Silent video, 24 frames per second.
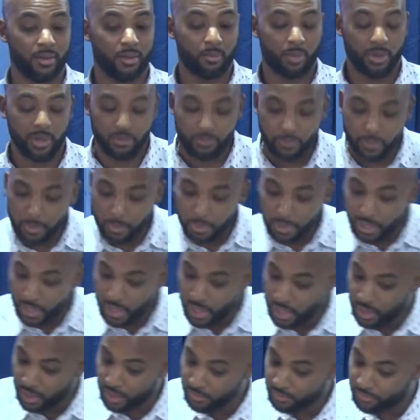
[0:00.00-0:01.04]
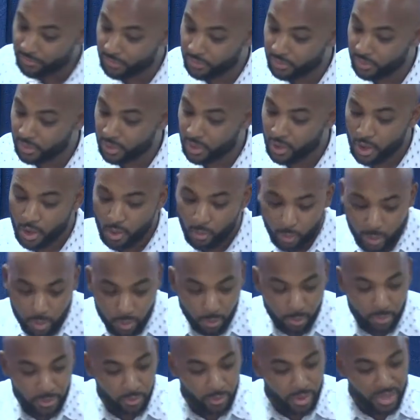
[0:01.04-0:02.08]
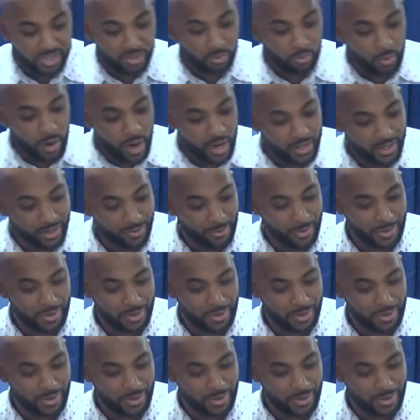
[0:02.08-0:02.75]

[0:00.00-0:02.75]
But if we believe, we will be resurrected